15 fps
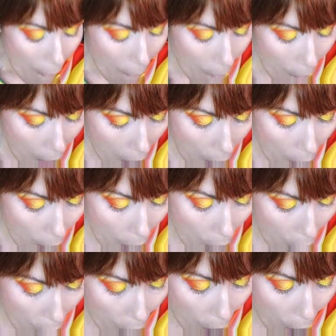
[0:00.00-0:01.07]

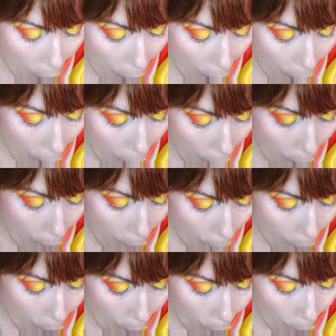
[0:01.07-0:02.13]

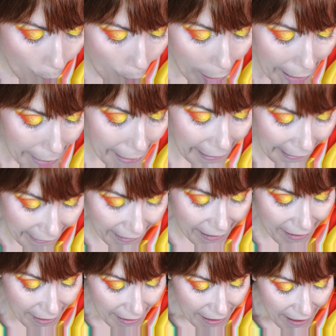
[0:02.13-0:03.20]
oh, okay.
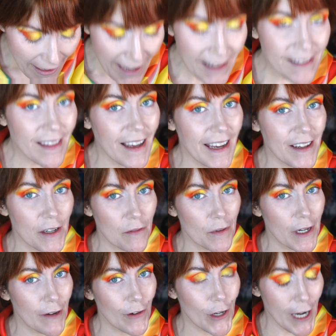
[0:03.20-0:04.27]
I like it
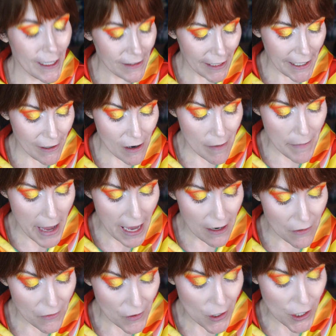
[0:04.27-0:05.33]
whenever I layer a matte
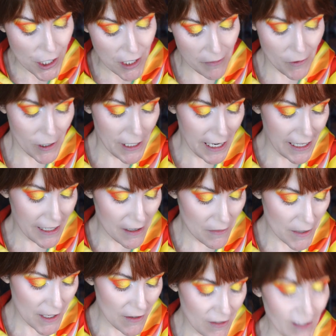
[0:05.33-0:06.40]
over a shimmer and I get a
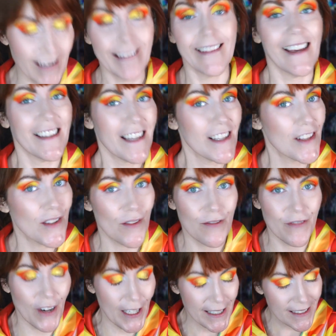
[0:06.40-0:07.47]
result like that. That's so
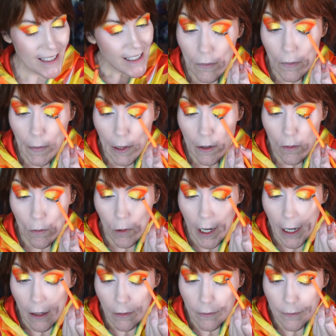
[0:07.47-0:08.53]
fun.
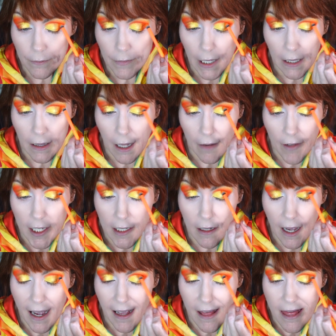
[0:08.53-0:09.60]
Wow, I love it.
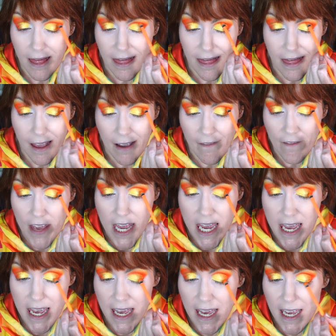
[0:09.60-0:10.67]
I love
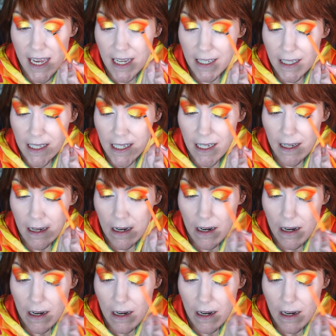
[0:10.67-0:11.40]
it.